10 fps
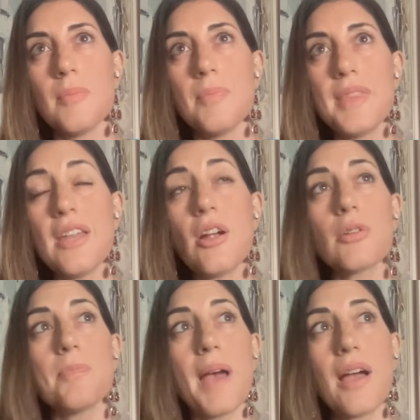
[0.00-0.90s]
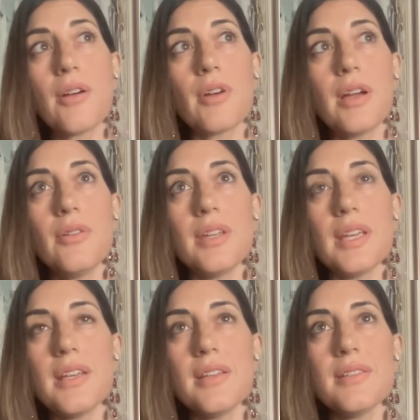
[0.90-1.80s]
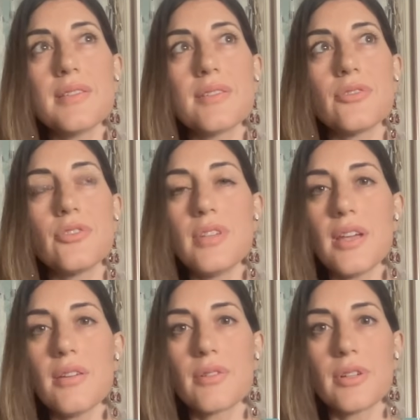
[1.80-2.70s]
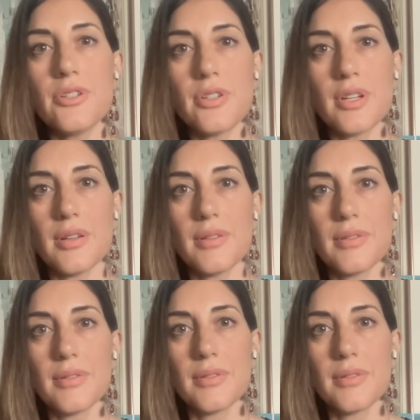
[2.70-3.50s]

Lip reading: That our background is Judeo-Christian,